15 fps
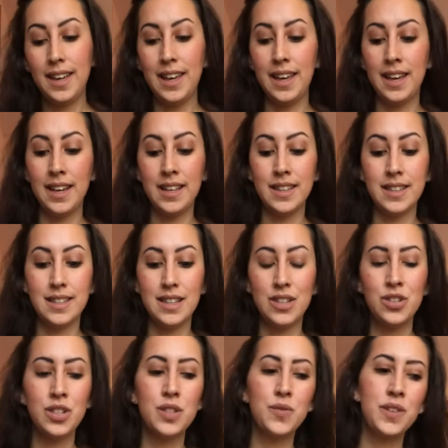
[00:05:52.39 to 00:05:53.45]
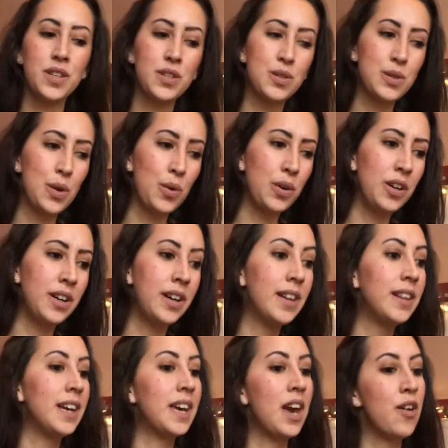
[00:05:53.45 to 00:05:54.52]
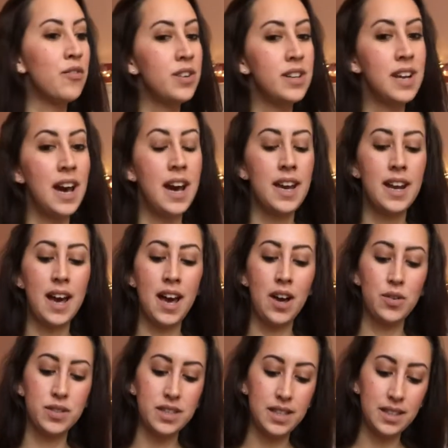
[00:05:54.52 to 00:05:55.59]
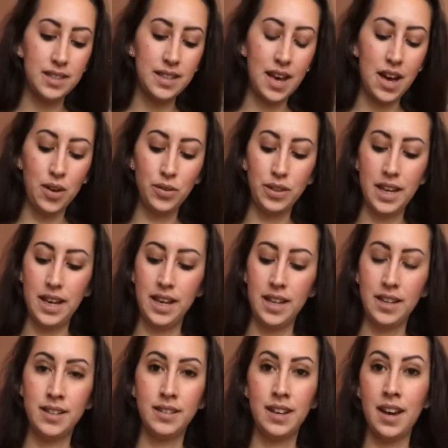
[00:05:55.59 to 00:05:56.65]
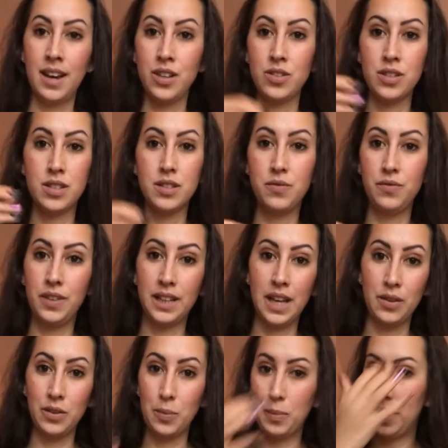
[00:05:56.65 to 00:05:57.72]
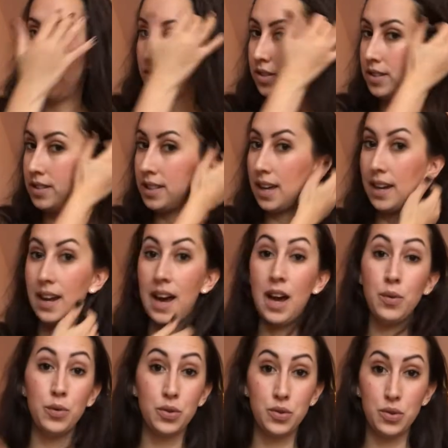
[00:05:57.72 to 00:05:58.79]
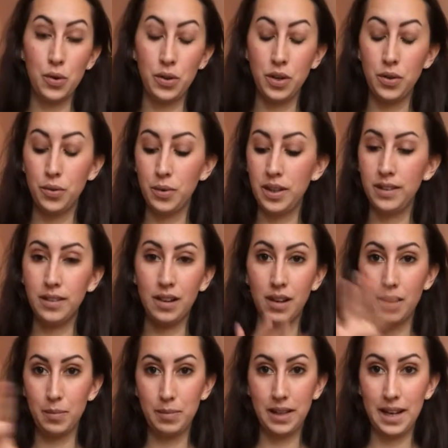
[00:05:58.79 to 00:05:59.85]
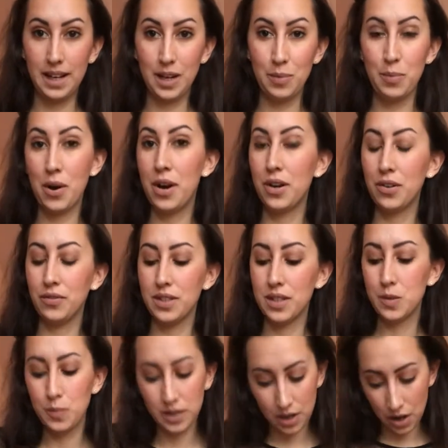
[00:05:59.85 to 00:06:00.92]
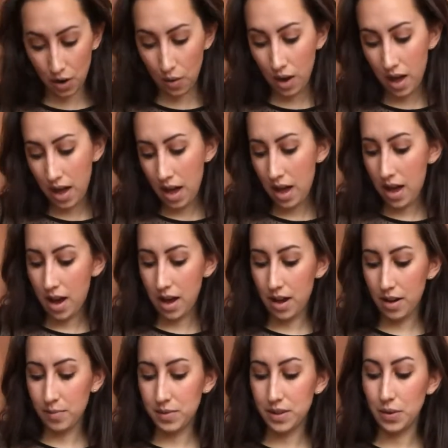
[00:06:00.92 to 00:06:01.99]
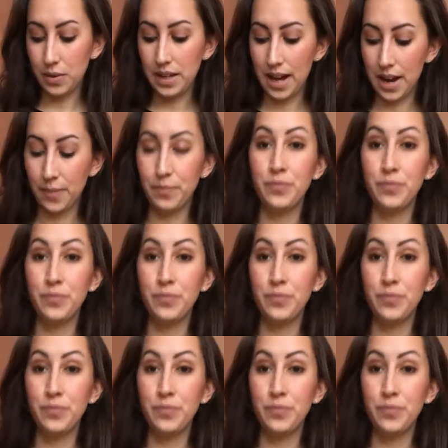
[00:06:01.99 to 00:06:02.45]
and it just feels so good. Like every night I'll sit down and I just fill out the pages that I will show you in the planning part of this video. So yeah,